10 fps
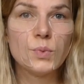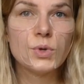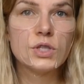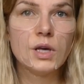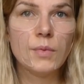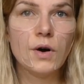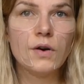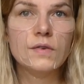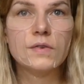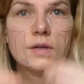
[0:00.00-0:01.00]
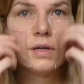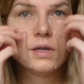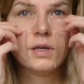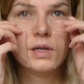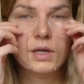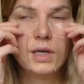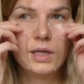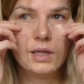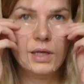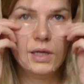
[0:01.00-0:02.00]
wash them off
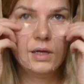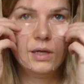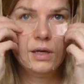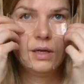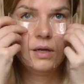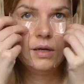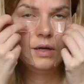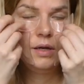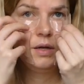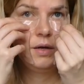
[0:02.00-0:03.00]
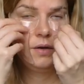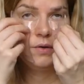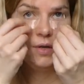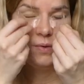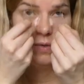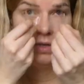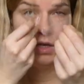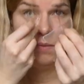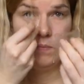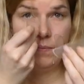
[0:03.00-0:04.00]
and then reuse
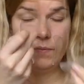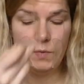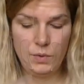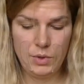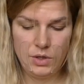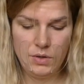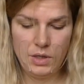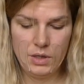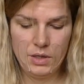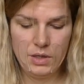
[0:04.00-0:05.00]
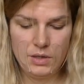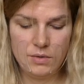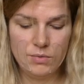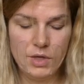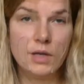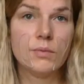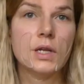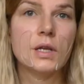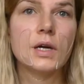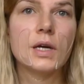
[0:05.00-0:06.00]
them when you need it. Really,
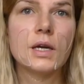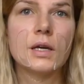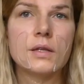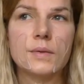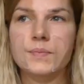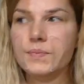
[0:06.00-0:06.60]
really like it.